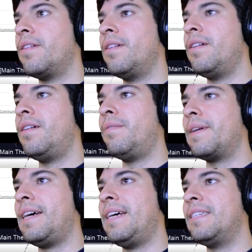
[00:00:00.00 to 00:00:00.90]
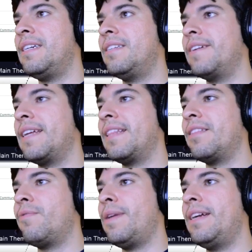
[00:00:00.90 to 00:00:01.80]
Oh my gosh, yes, we gotta get
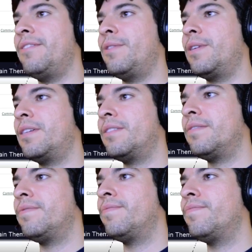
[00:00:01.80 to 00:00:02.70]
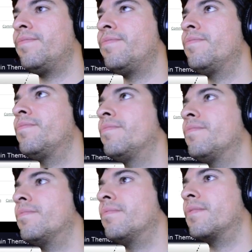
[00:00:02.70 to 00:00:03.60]
the renderer.
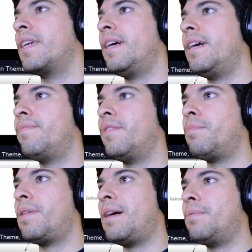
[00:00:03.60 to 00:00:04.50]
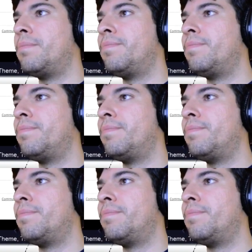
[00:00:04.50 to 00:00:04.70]
Okay, no problem.